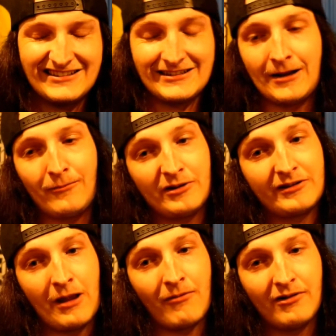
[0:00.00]
I would
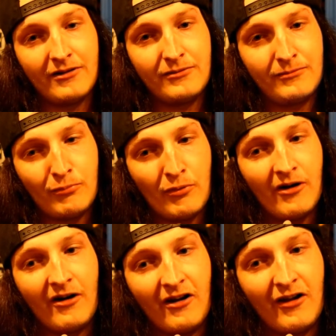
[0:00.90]
get one,
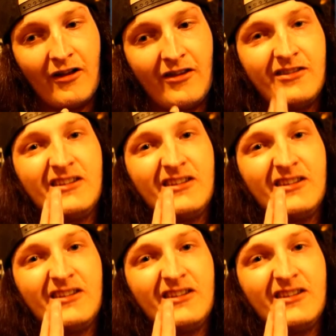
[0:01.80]
but